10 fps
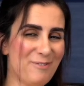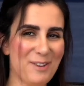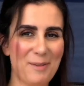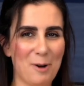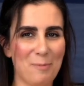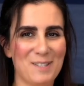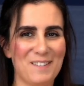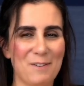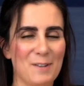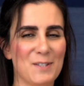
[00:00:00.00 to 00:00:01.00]
for the
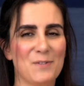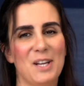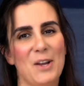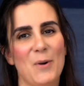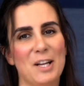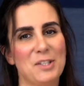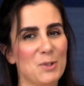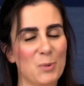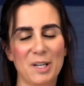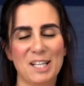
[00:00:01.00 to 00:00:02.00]
purposes of this video, I
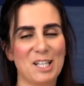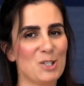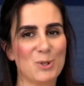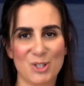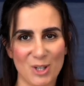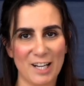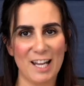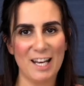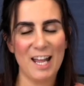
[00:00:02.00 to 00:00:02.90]
just want to get you started.